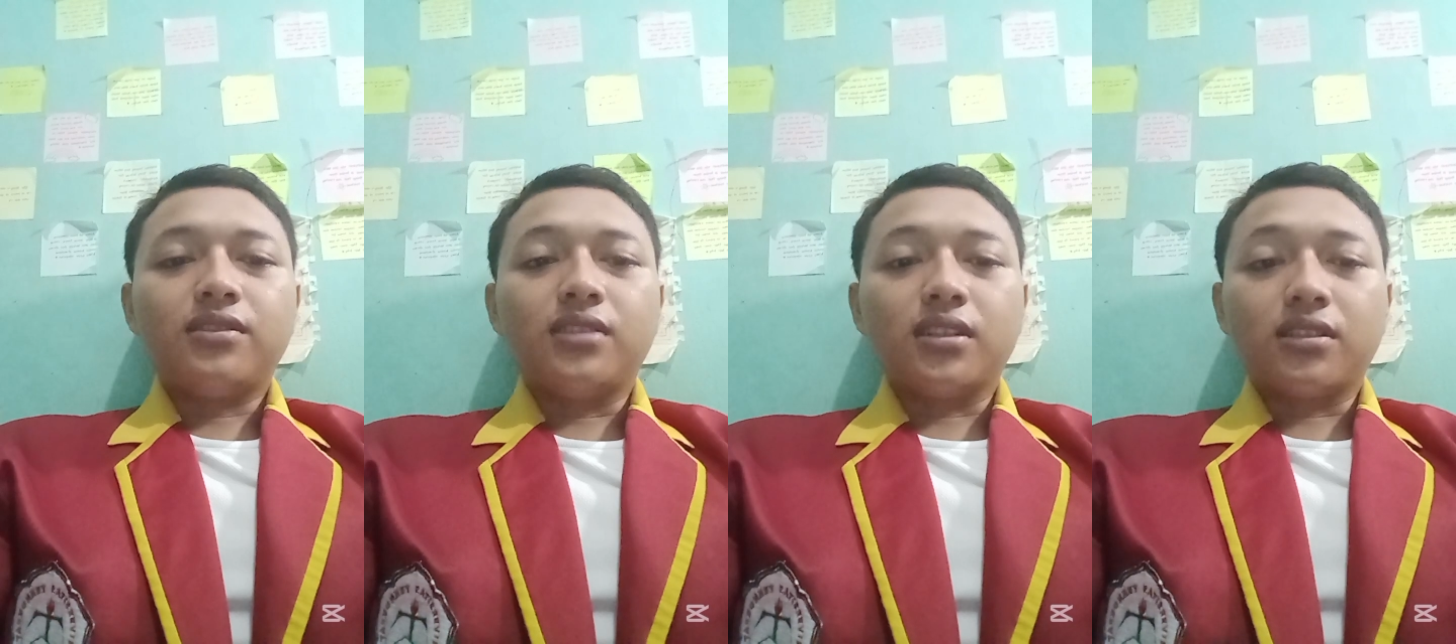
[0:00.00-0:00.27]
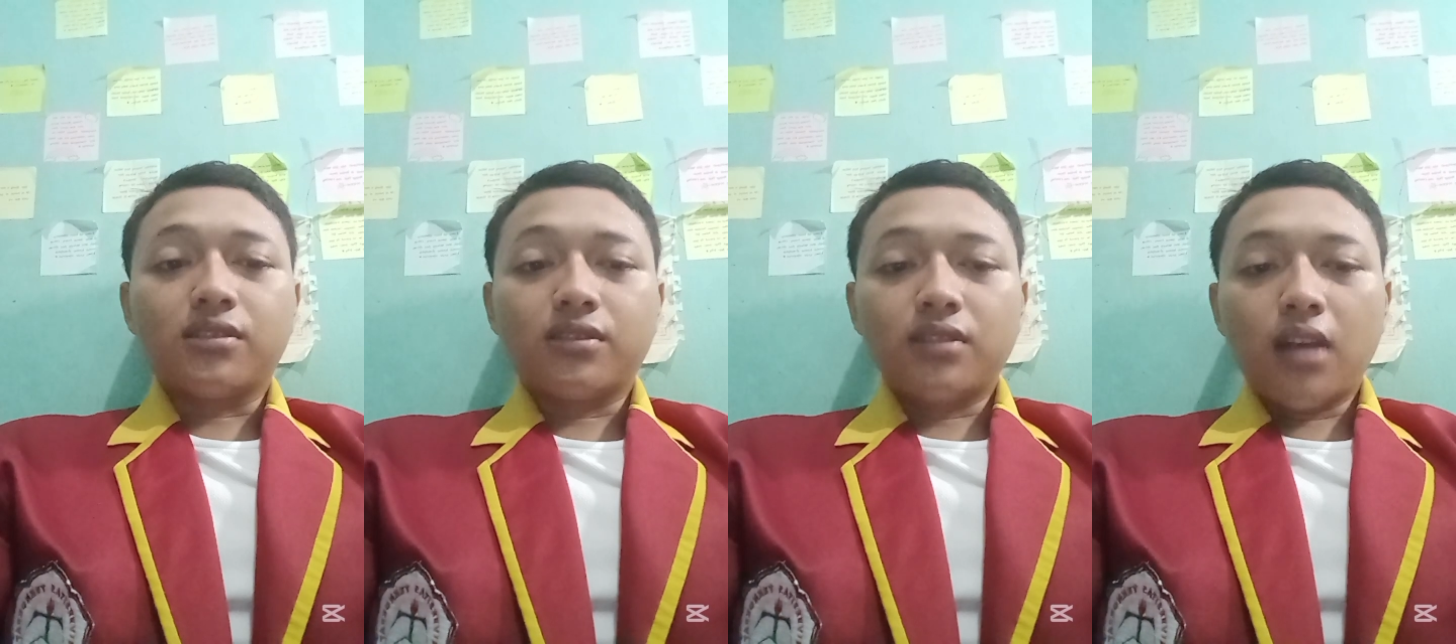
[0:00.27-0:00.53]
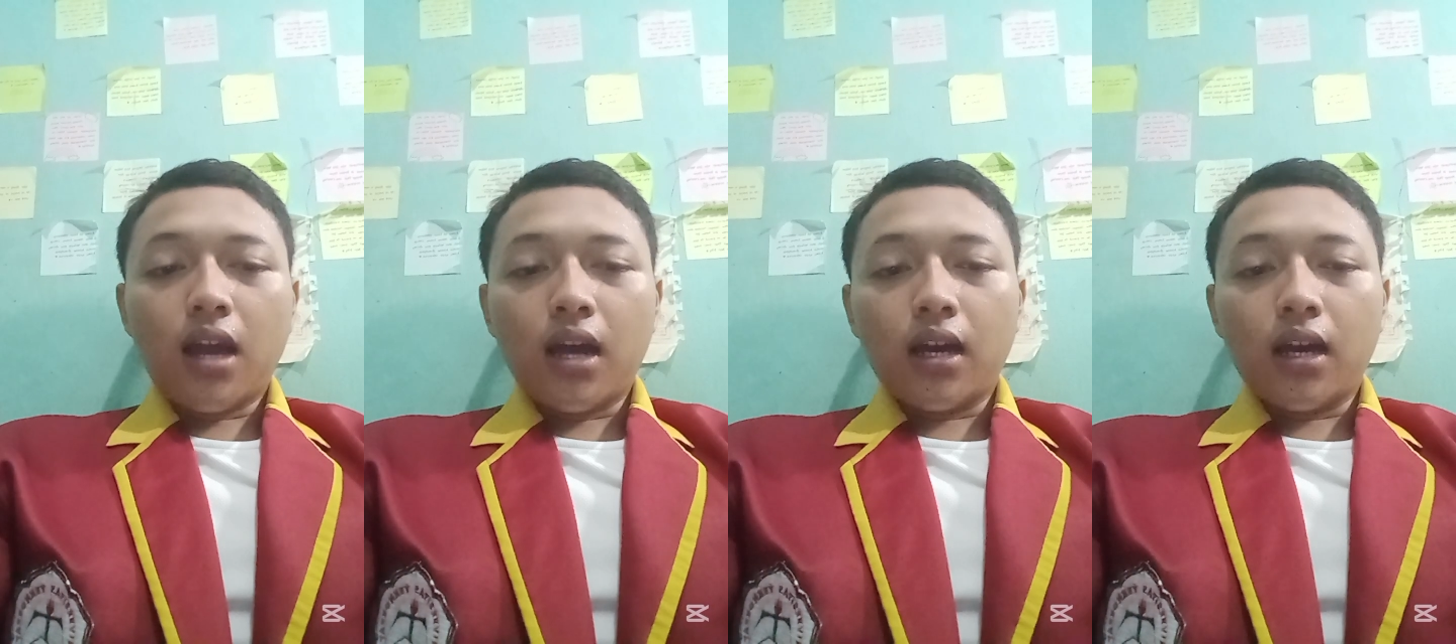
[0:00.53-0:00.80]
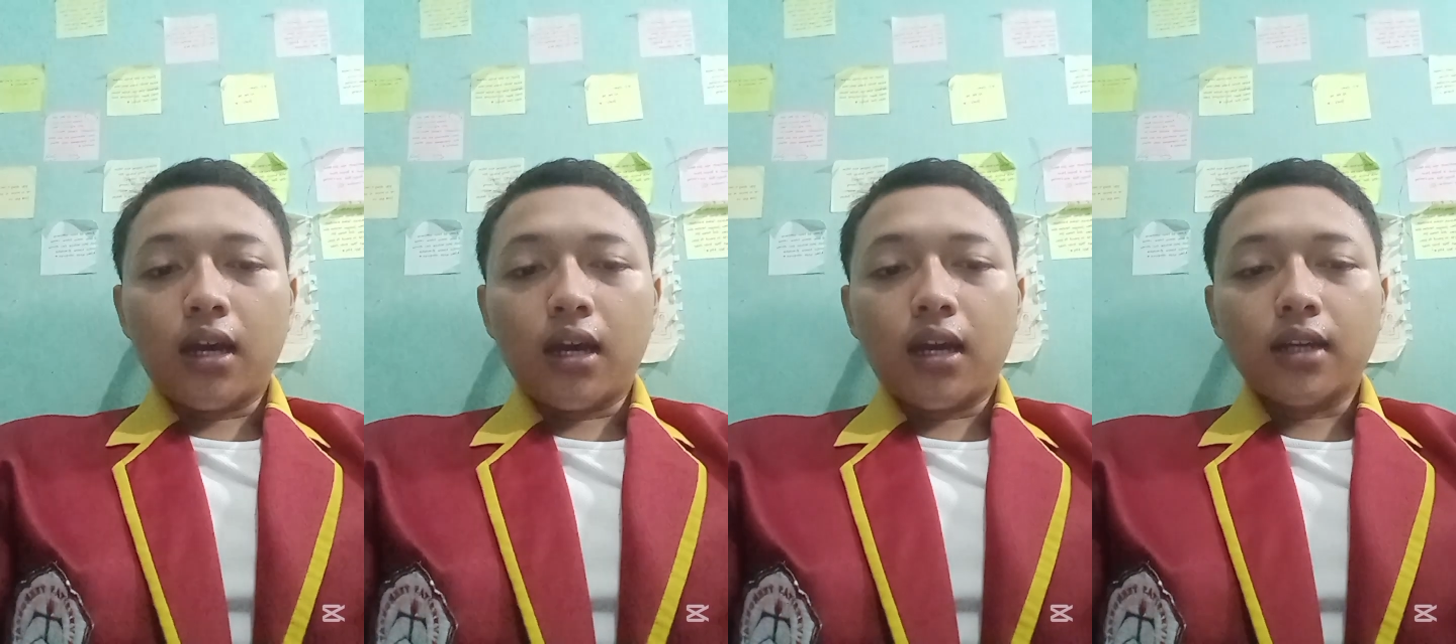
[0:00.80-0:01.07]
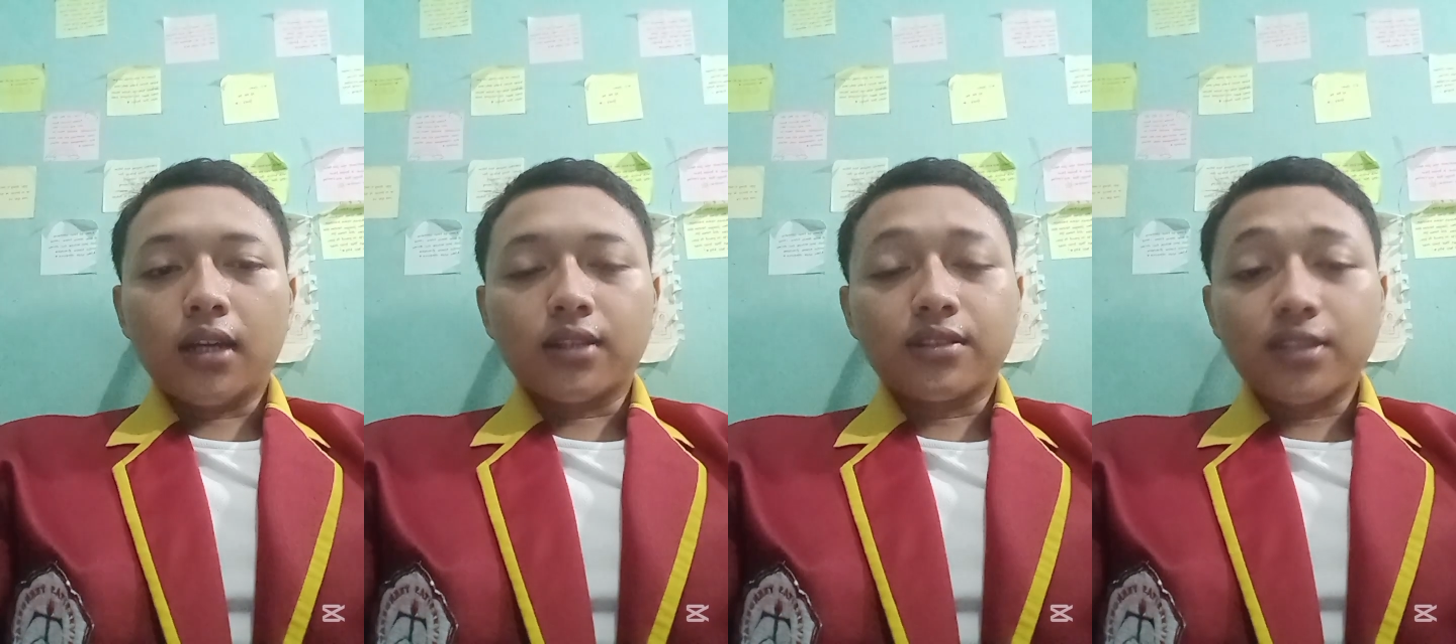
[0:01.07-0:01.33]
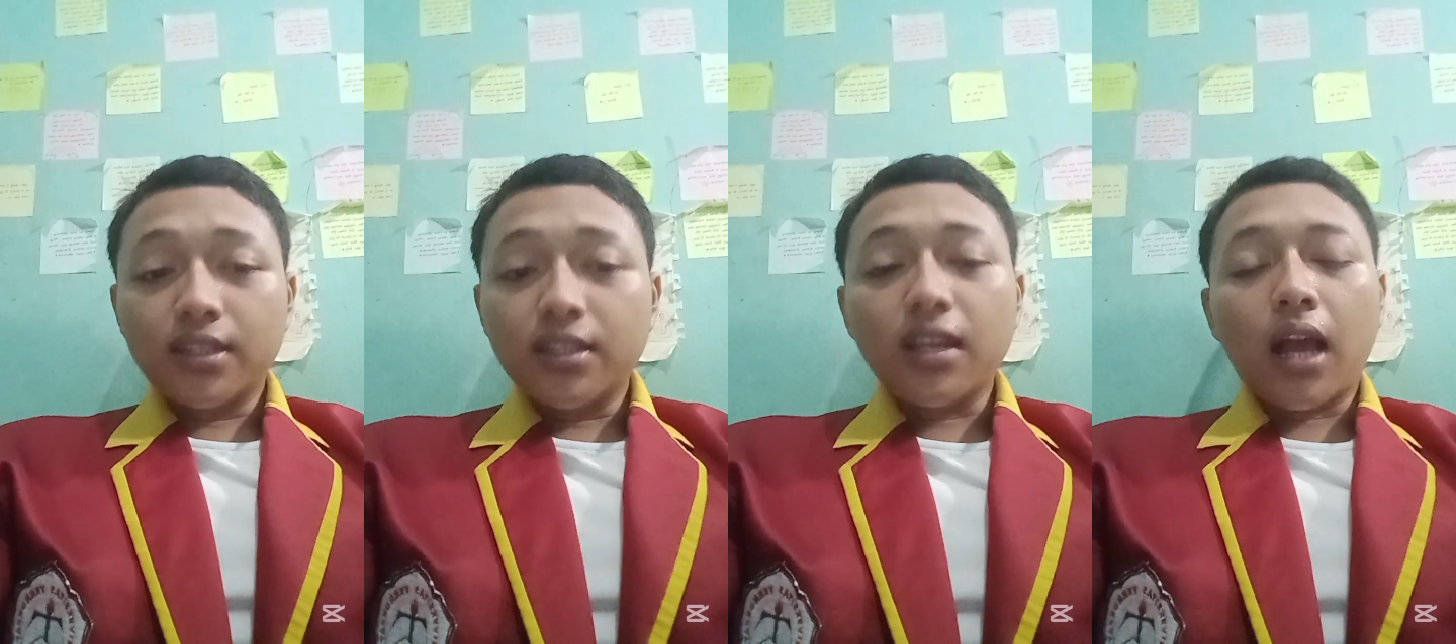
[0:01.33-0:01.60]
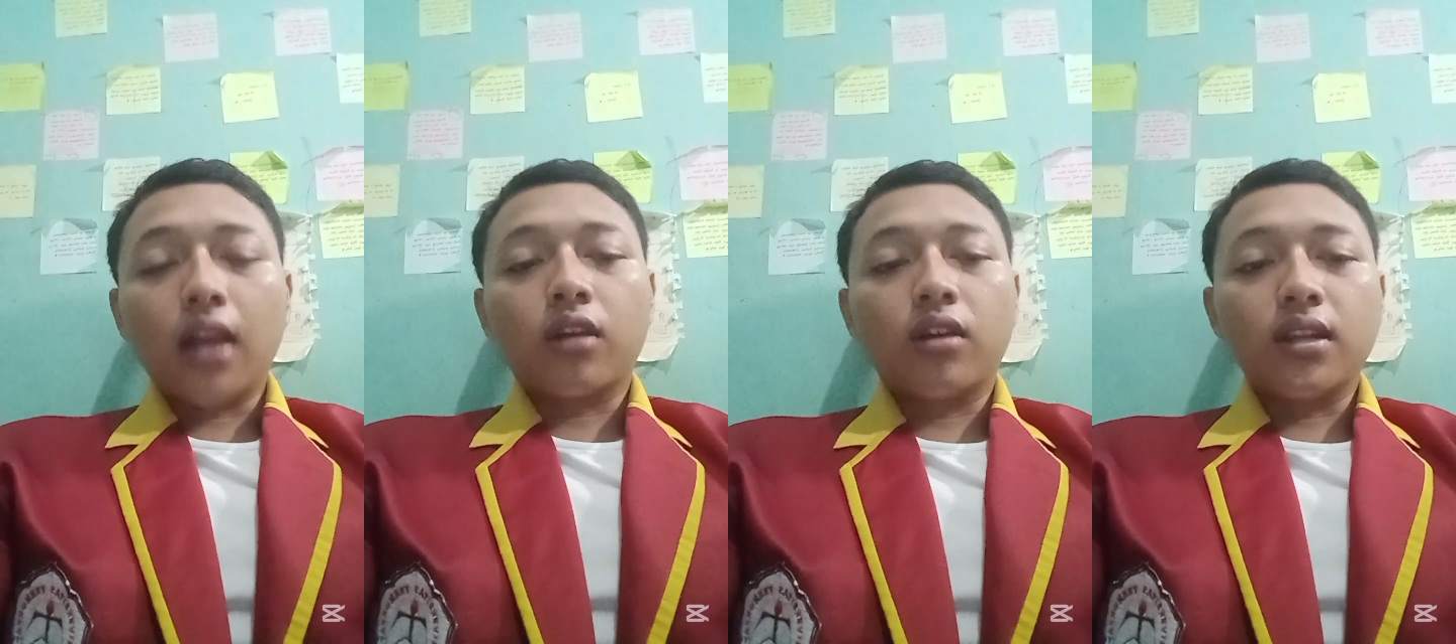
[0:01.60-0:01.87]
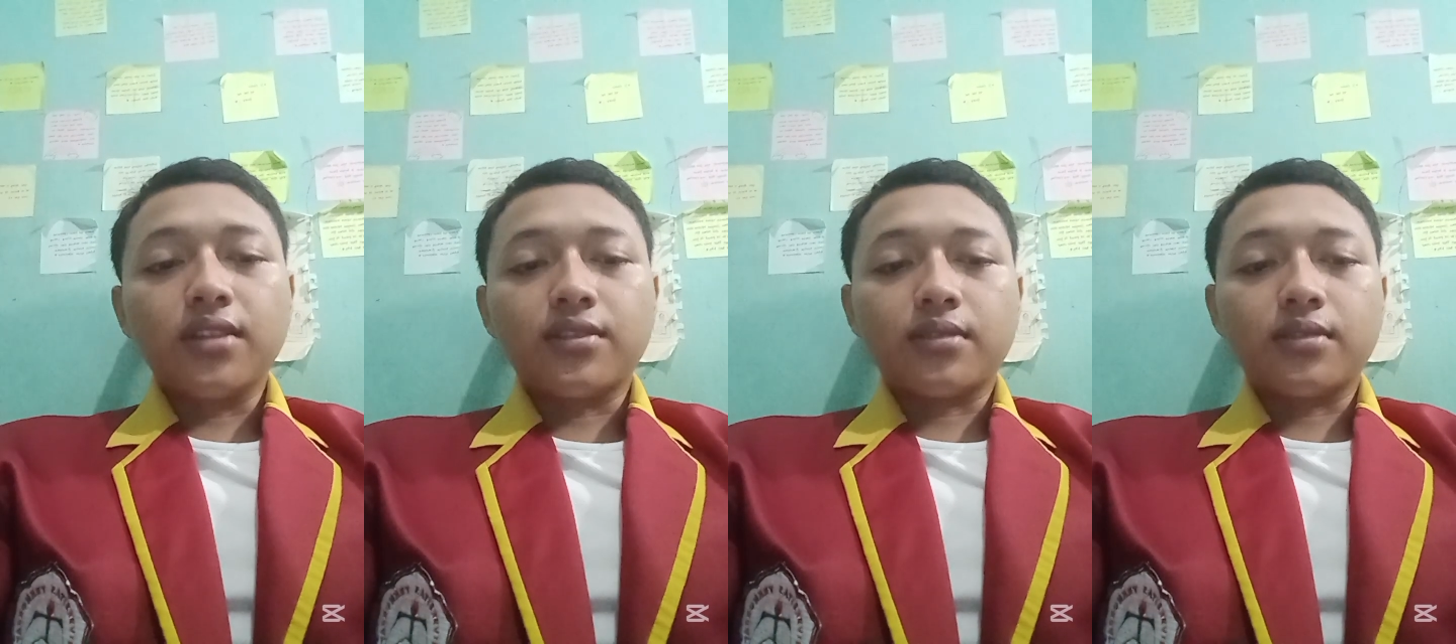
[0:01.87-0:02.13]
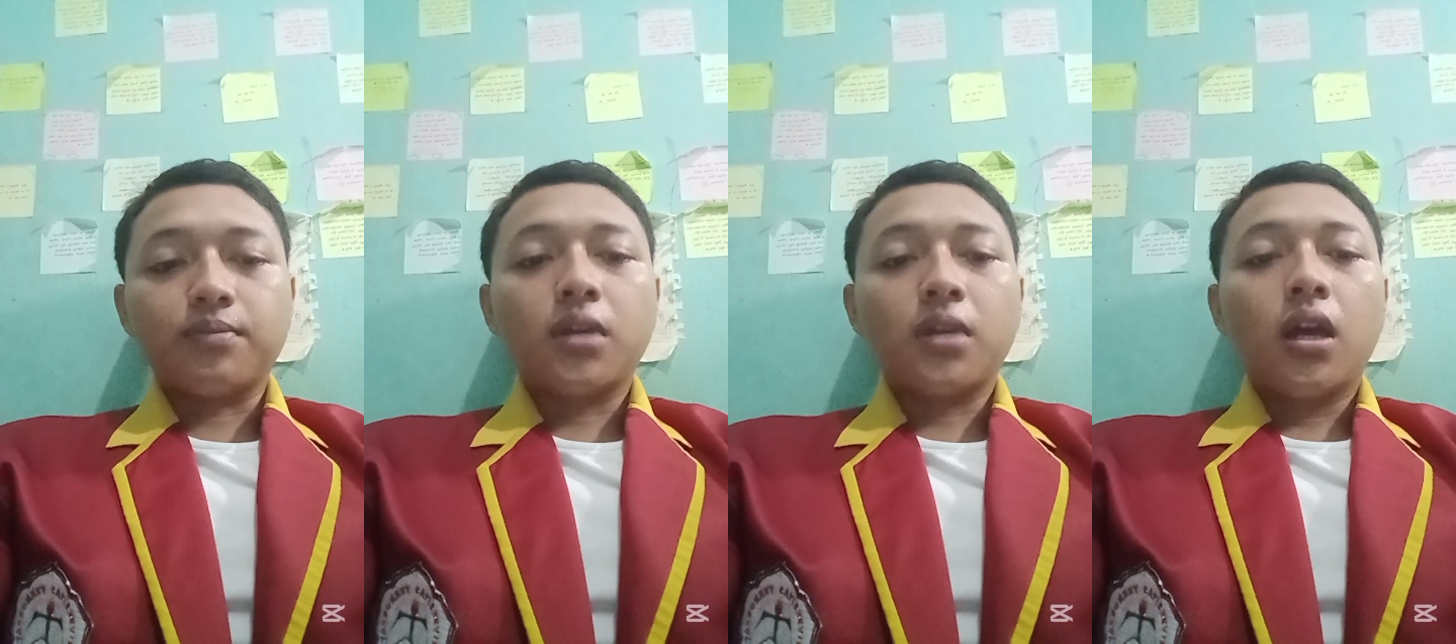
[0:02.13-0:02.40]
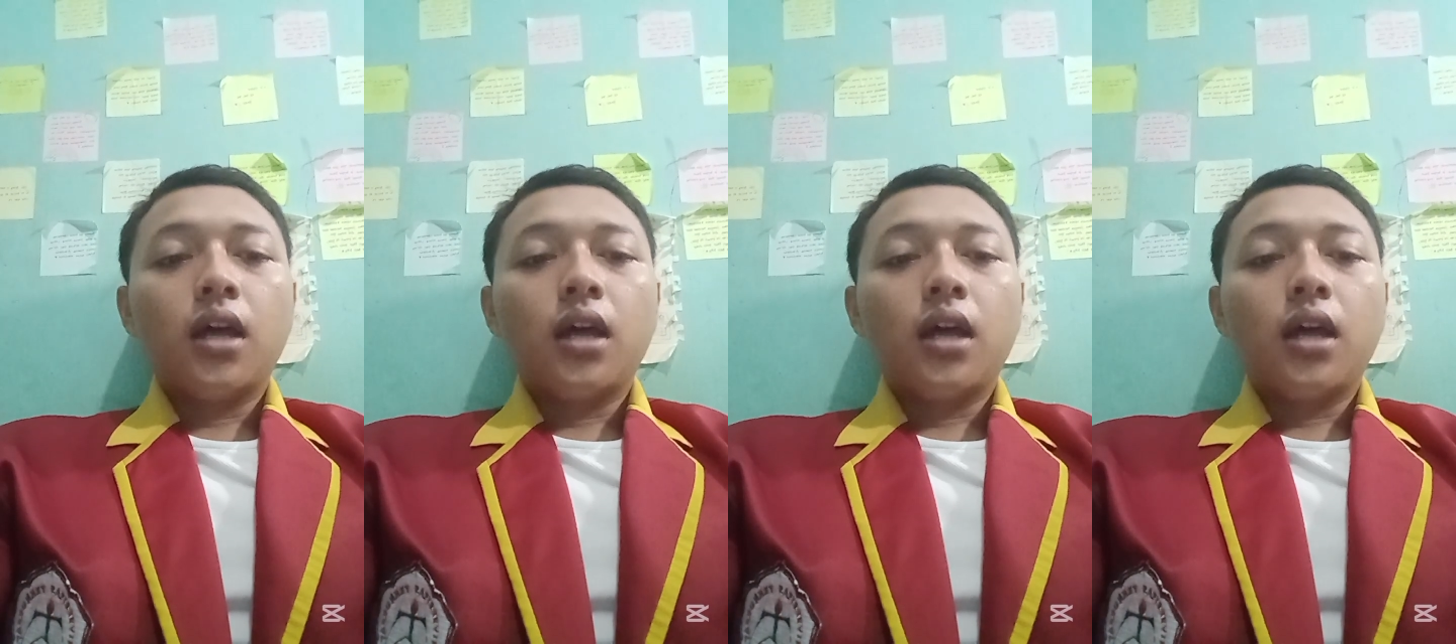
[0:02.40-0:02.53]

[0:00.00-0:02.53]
the greedy algorithm.